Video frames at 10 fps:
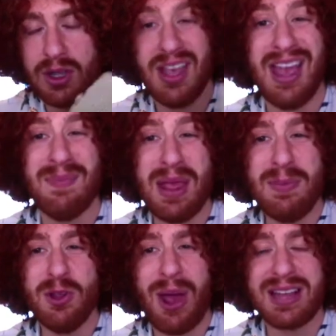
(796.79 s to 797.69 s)
And maybe
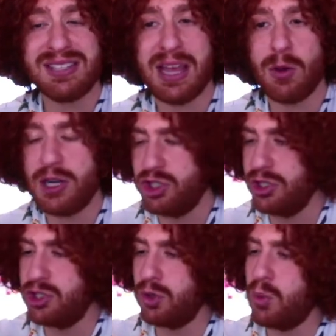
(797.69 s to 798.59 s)
you ask that question because
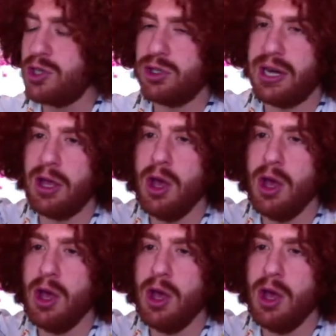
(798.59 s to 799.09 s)
you're wondering,